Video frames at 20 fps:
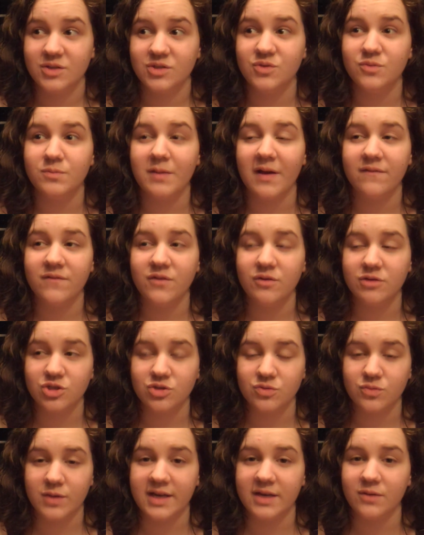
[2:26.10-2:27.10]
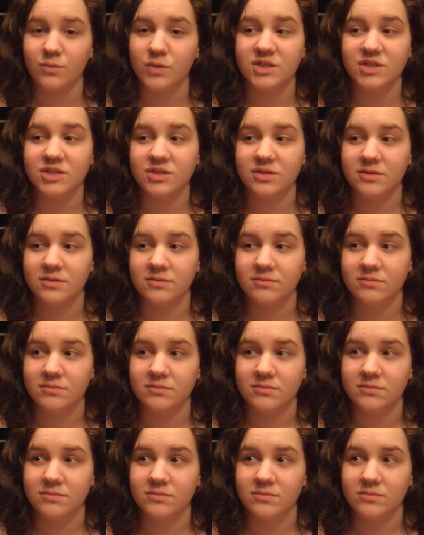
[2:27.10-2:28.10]
to my future wedding,
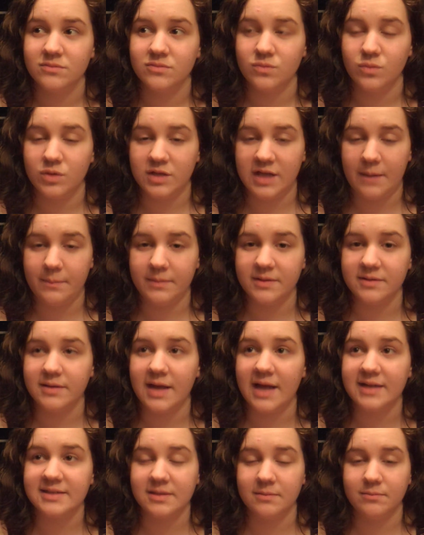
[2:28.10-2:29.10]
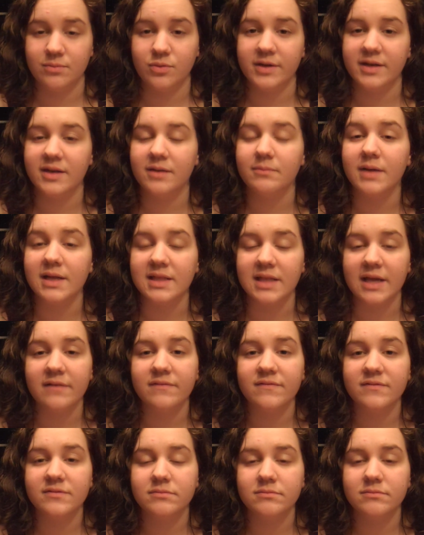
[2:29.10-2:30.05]
which will happen at some point in my life.